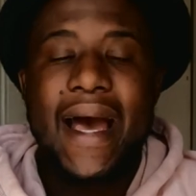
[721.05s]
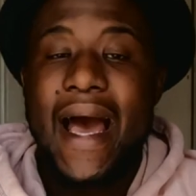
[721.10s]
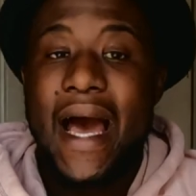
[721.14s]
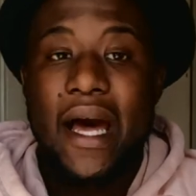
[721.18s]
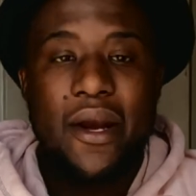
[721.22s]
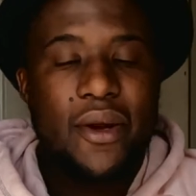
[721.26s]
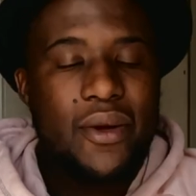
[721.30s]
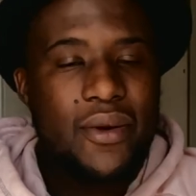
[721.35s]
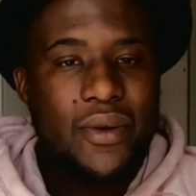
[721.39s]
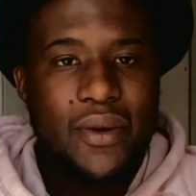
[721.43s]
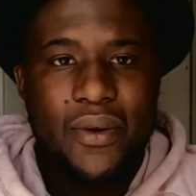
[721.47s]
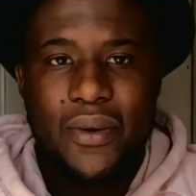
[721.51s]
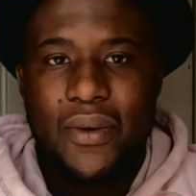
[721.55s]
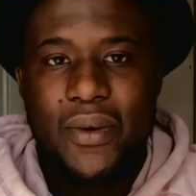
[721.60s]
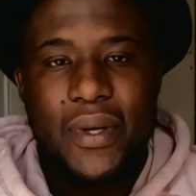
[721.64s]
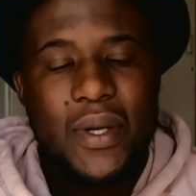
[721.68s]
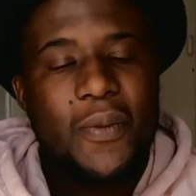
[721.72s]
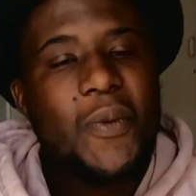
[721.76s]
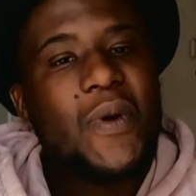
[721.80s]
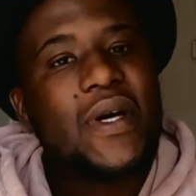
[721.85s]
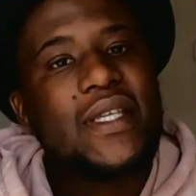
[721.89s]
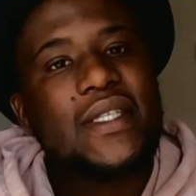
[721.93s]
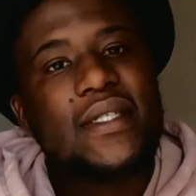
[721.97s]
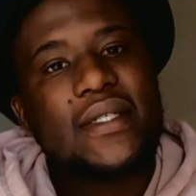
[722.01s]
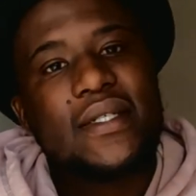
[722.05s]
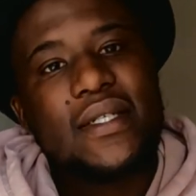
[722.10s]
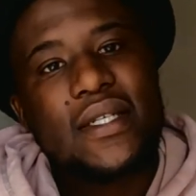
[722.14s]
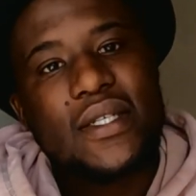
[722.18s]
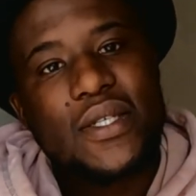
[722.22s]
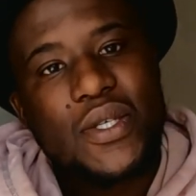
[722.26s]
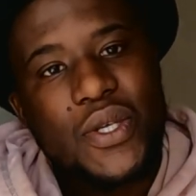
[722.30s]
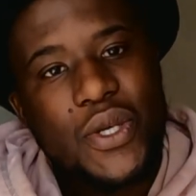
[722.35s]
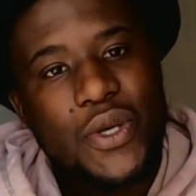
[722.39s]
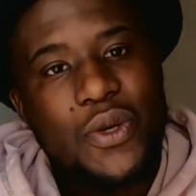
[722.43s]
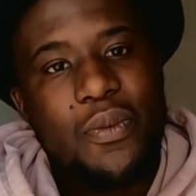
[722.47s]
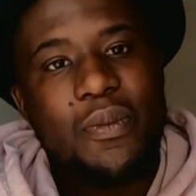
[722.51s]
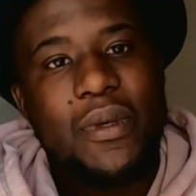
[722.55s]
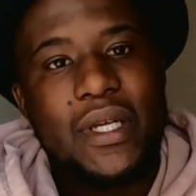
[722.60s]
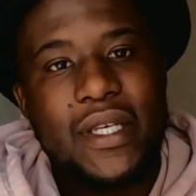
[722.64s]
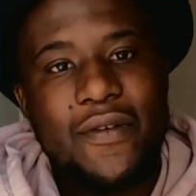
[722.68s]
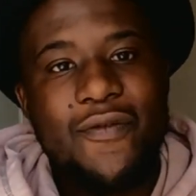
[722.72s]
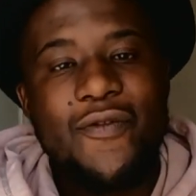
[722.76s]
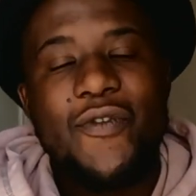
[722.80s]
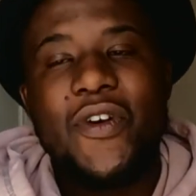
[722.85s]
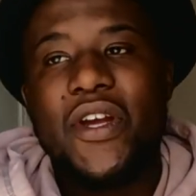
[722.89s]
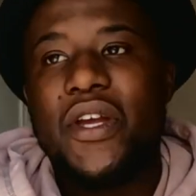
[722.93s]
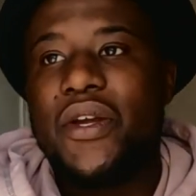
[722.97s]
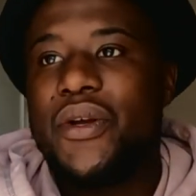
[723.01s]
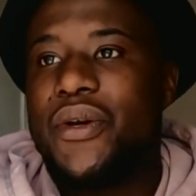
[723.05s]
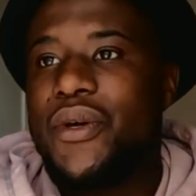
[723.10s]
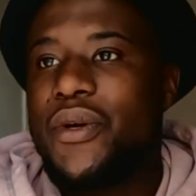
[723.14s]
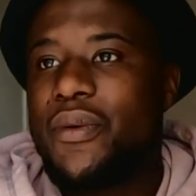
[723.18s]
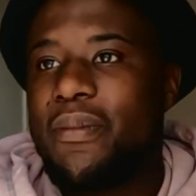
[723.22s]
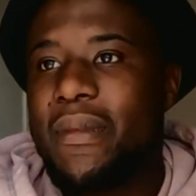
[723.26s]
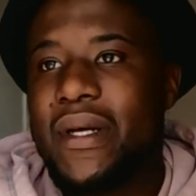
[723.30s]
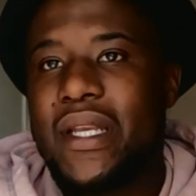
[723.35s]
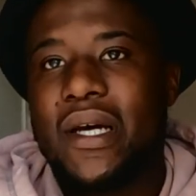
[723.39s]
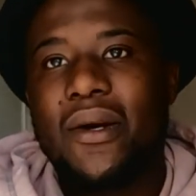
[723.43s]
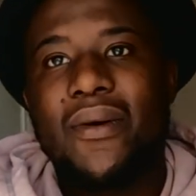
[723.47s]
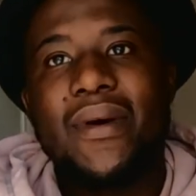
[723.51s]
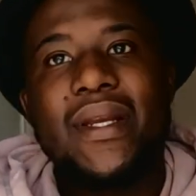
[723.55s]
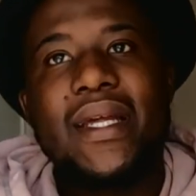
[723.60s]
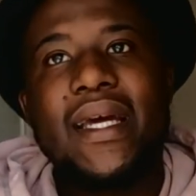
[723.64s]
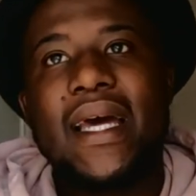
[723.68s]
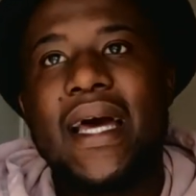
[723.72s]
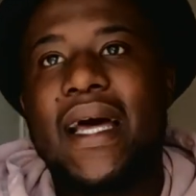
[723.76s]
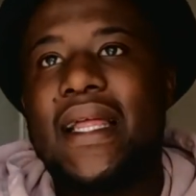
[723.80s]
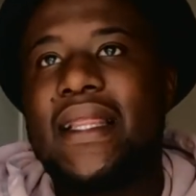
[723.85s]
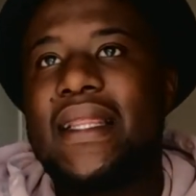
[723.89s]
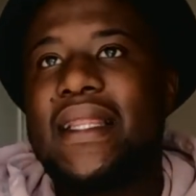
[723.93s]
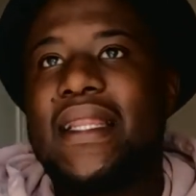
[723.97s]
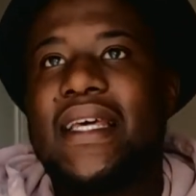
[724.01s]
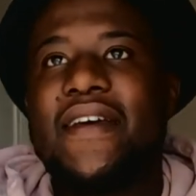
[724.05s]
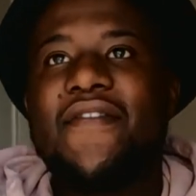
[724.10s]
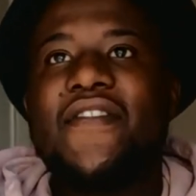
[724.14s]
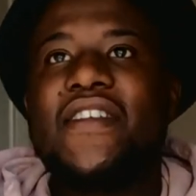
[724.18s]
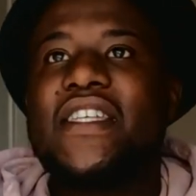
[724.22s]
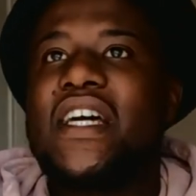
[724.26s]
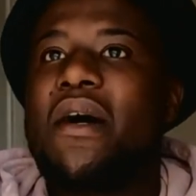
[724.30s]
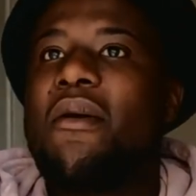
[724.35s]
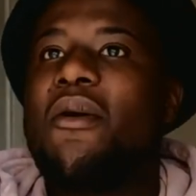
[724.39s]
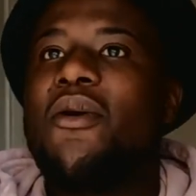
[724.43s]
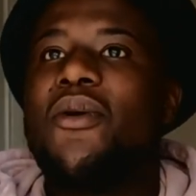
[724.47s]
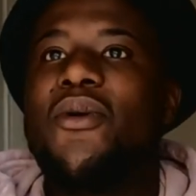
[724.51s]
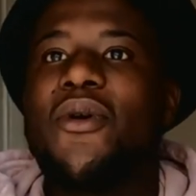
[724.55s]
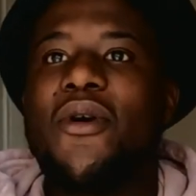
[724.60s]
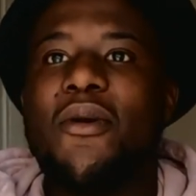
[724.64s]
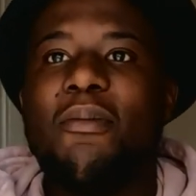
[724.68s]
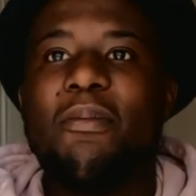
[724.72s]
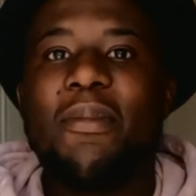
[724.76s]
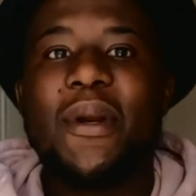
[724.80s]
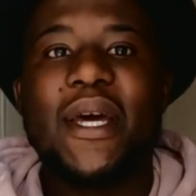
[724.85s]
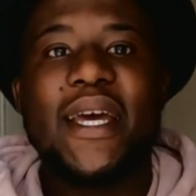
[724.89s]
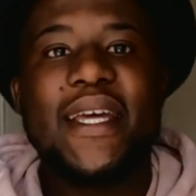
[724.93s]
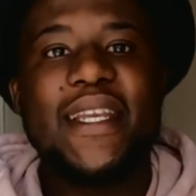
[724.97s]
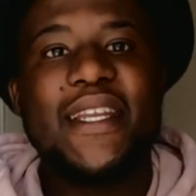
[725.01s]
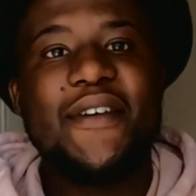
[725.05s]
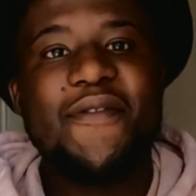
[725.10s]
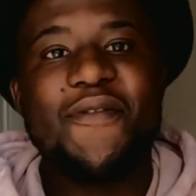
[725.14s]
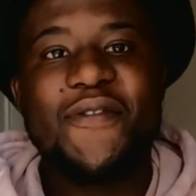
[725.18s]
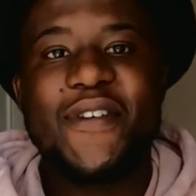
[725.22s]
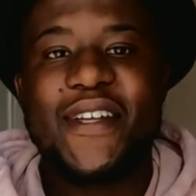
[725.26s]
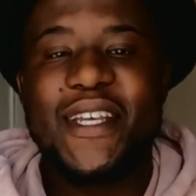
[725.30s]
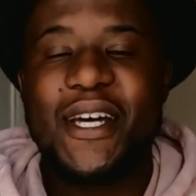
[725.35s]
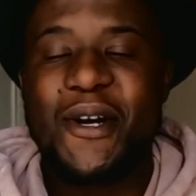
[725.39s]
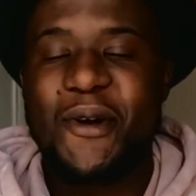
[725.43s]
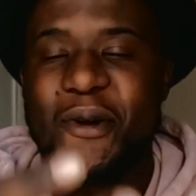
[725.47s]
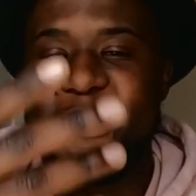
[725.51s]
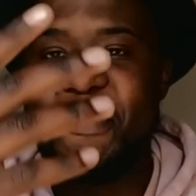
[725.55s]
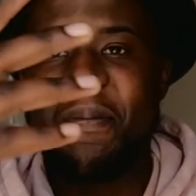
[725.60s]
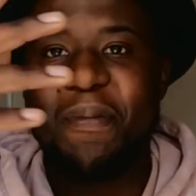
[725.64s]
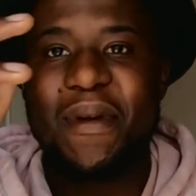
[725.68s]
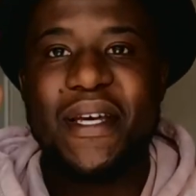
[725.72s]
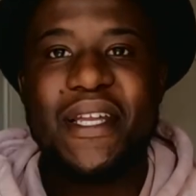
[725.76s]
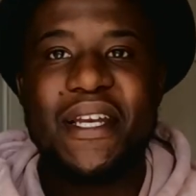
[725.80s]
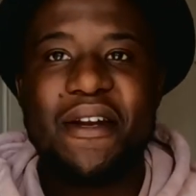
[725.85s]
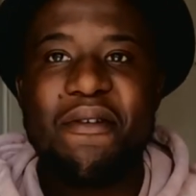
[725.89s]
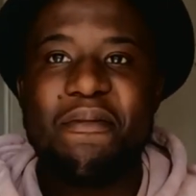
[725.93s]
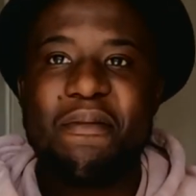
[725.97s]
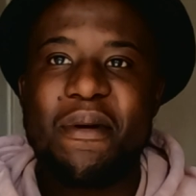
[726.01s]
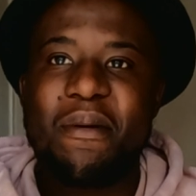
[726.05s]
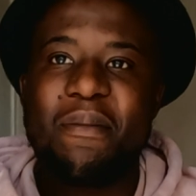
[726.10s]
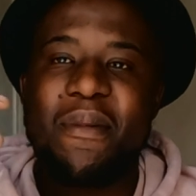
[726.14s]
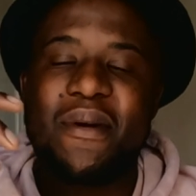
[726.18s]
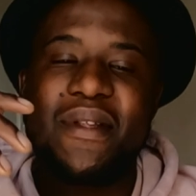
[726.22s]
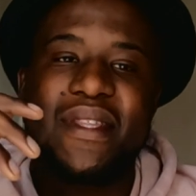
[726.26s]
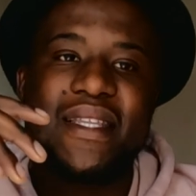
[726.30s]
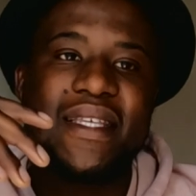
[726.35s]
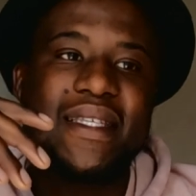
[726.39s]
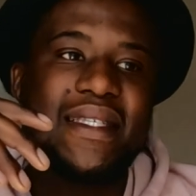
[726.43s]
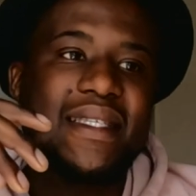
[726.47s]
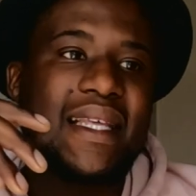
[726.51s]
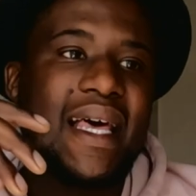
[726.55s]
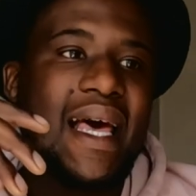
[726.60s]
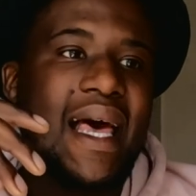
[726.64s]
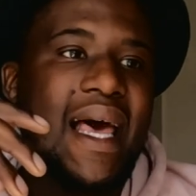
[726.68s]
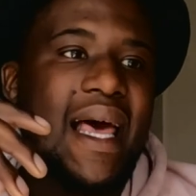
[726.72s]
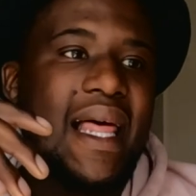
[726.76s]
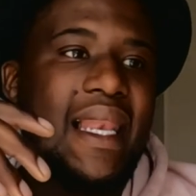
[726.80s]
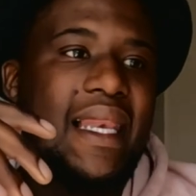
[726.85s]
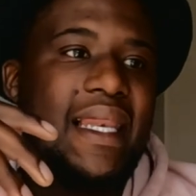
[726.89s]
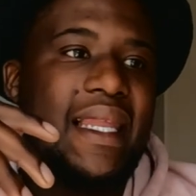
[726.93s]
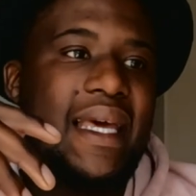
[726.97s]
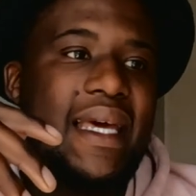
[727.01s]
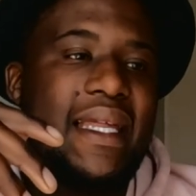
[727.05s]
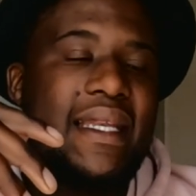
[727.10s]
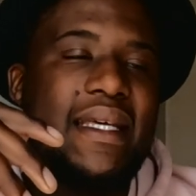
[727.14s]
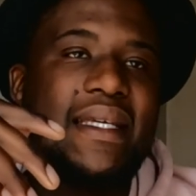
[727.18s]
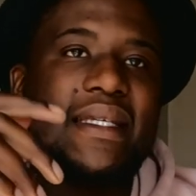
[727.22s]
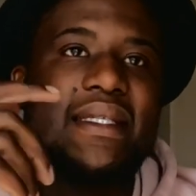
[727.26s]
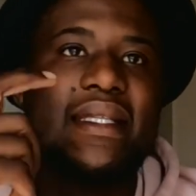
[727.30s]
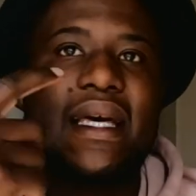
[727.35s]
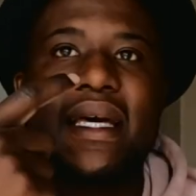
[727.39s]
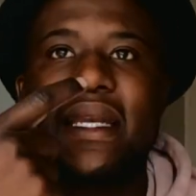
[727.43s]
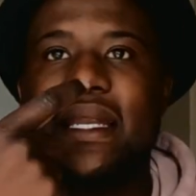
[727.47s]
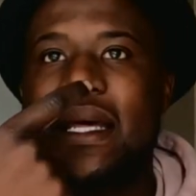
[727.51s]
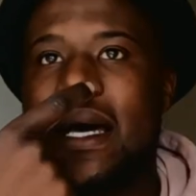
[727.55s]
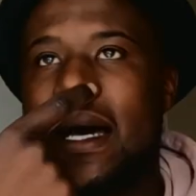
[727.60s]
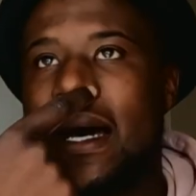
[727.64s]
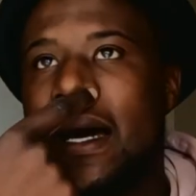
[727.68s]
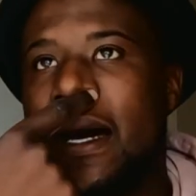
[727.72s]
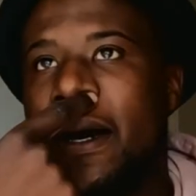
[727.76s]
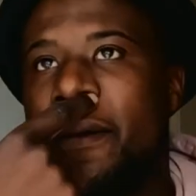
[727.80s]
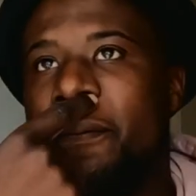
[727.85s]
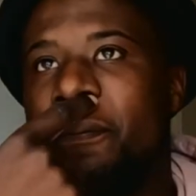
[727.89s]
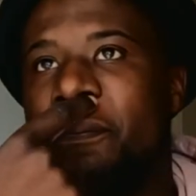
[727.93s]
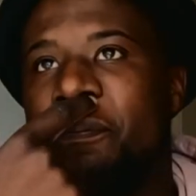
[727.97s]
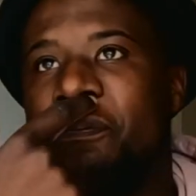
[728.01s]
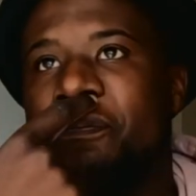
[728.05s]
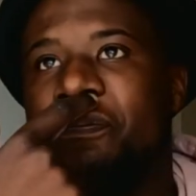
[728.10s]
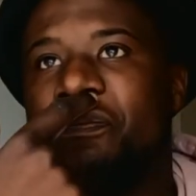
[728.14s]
I don't know, it was just humid, very humid. I couldn't handle it. Every time I would complain. In fact, I complained. I remember this ladies that I